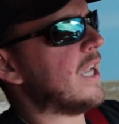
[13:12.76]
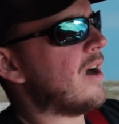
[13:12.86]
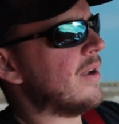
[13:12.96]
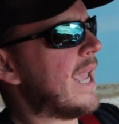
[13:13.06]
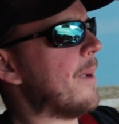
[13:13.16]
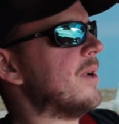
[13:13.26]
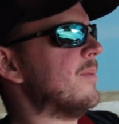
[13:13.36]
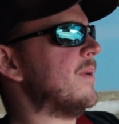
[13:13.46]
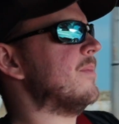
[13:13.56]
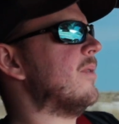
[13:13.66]
out and how
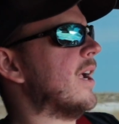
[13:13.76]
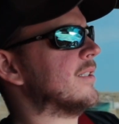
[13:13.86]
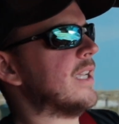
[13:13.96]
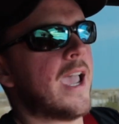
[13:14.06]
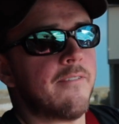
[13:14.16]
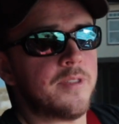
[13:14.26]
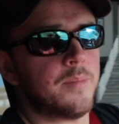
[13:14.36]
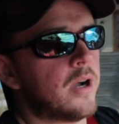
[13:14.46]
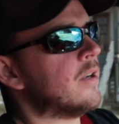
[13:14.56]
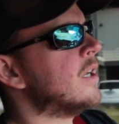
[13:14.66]
many people actually have
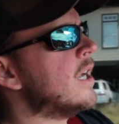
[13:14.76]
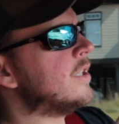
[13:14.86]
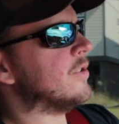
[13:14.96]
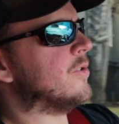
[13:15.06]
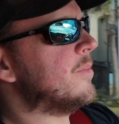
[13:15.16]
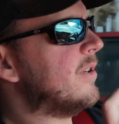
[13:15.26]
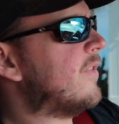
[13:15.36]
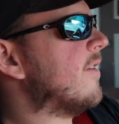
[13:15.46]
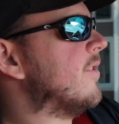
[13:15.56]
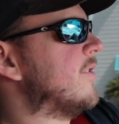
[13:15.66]
them on. So do me a
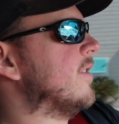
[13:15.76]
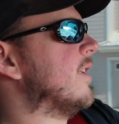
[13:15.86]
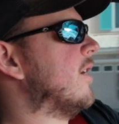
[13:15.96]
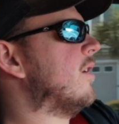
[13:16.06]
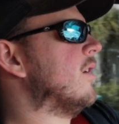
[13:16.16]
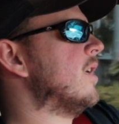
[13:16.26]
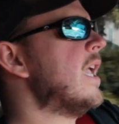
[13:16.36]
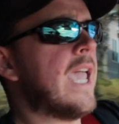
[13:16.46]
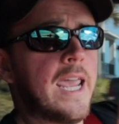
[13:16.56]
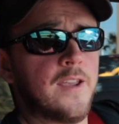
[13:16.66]
favor and turn that on.
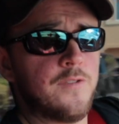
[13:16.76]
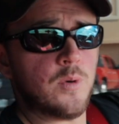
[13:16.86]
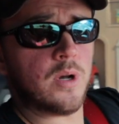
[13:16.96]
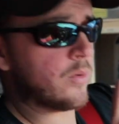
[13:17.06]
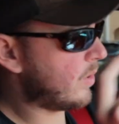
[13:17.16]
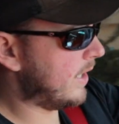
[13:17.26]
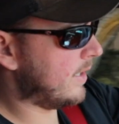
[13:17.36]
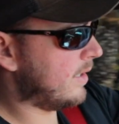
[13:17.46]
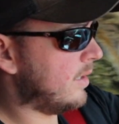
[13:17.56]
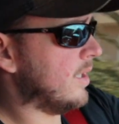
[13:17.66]
And if you want to
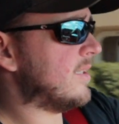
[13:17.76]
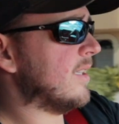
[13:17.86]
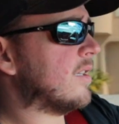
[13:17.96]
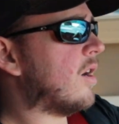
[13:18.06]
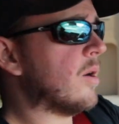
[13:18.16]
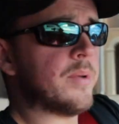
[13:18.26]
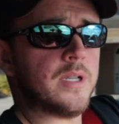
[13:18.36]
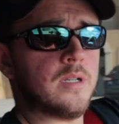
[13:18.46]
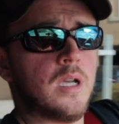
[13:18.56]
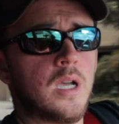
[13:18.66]
win the SYNTH
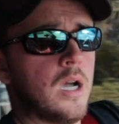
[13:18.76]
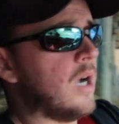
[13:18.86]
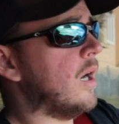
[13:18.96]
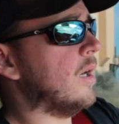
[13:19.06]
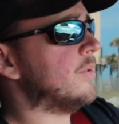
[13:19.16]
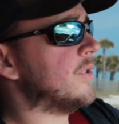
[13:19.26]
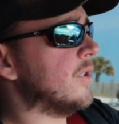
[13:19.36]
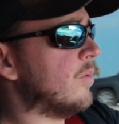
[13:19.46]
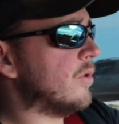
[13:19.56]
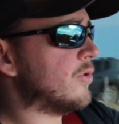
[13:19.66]
CARBON
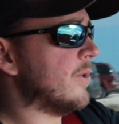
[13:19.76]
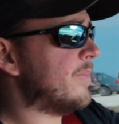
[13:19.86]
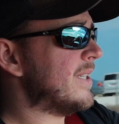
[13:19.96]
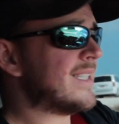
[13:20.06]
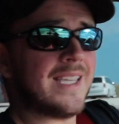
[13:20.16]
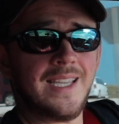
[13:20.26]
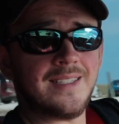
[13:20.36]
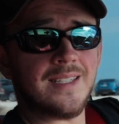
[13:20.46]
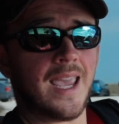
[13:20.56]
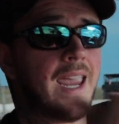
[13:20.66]
steering wheel trim piece
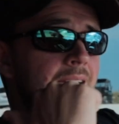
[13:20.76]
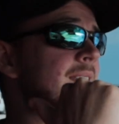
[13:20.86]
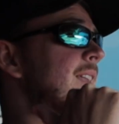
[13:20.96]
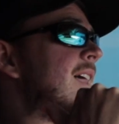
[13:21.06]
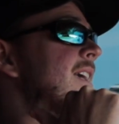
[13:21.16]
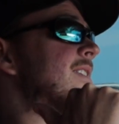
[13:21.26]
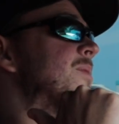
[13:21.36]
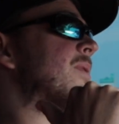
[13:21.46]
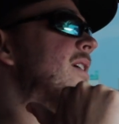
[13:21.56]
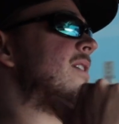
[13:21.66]
kit and the
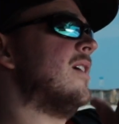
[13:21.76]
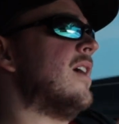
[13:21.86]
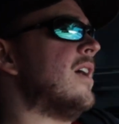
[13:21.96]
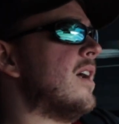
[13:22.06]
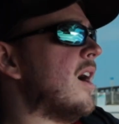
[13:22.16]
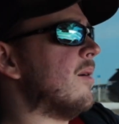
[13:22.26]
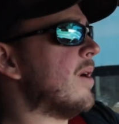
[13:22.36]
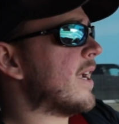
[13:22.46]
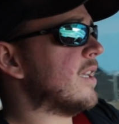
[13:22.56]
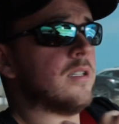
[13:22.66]
license plate
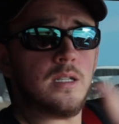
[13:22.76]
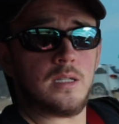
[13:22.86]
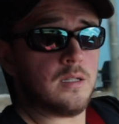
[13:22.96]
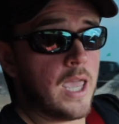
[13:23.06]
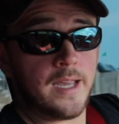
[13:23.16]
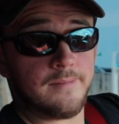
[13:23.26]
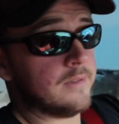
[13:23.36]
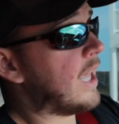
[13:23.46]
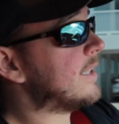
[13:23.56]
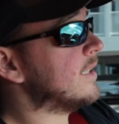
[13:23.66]
bracket, hey,
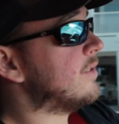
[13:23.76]
like